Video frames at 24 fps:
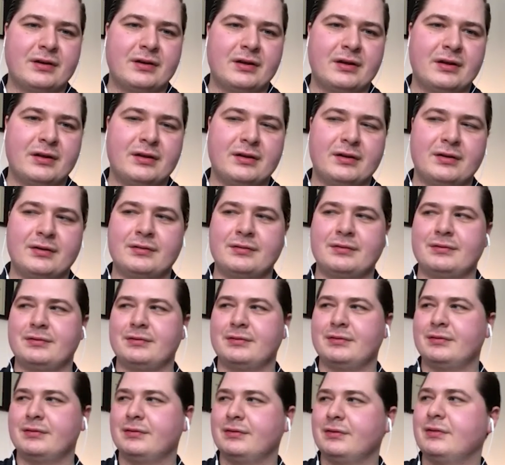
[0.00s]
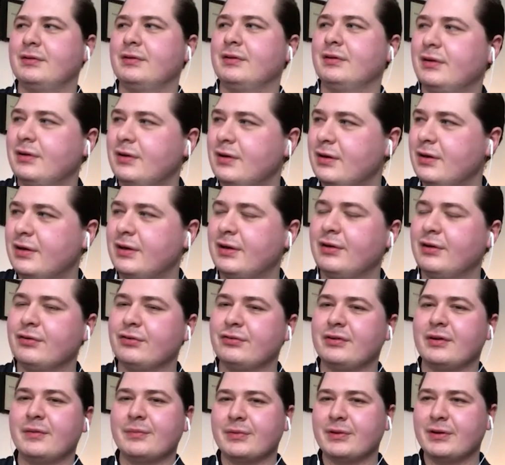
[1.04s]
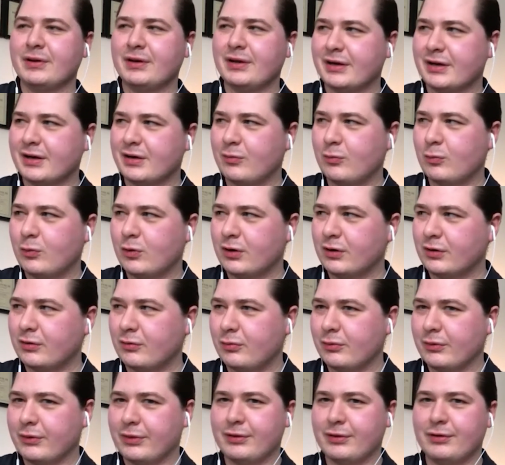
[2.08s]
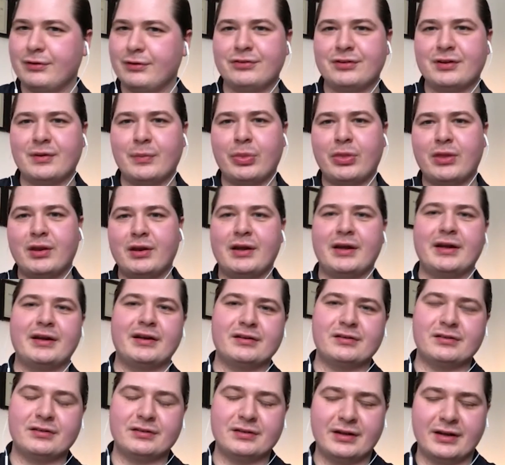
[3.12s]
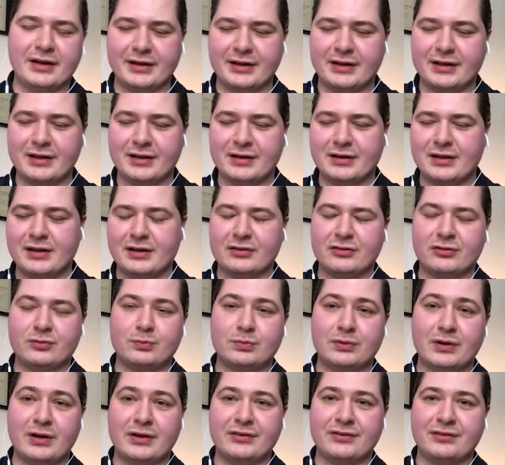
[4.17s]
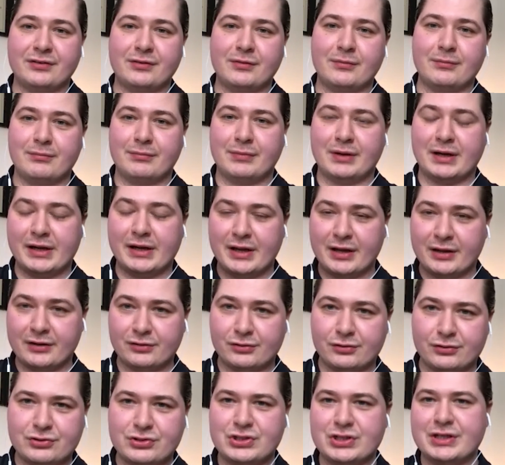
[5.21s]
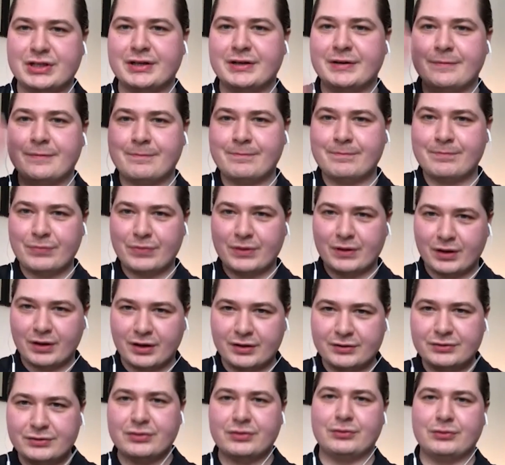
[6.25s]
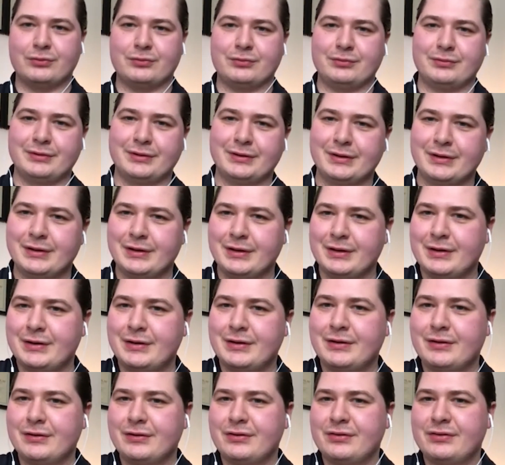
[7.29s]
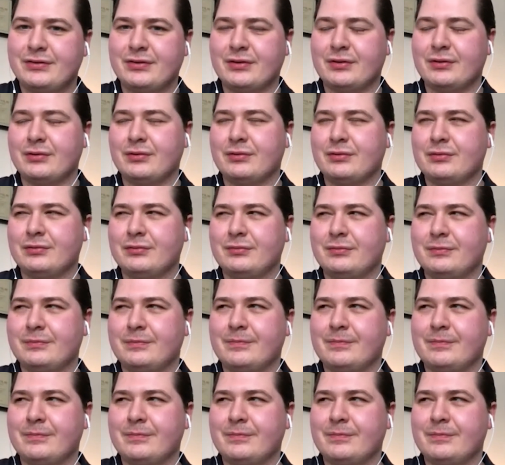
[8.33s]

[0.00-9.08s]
hey, here's something I can work with. Here's something I can express my energy unto. So,